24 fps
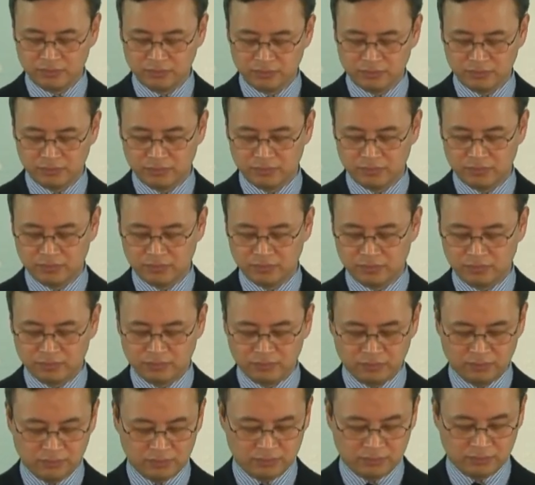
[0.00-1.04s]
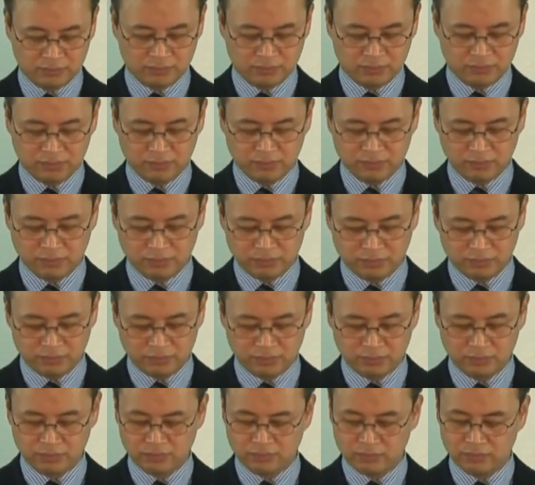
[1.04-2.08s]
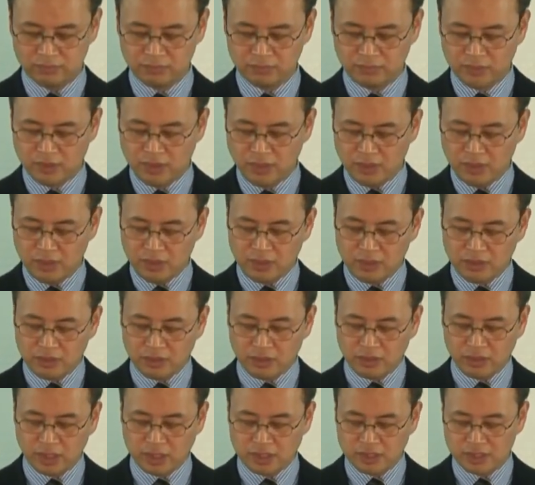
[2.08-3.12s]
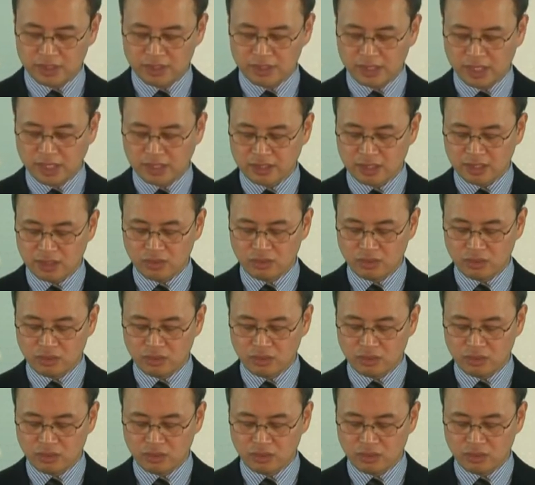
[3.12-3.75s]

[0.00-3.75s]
in which 2 and 3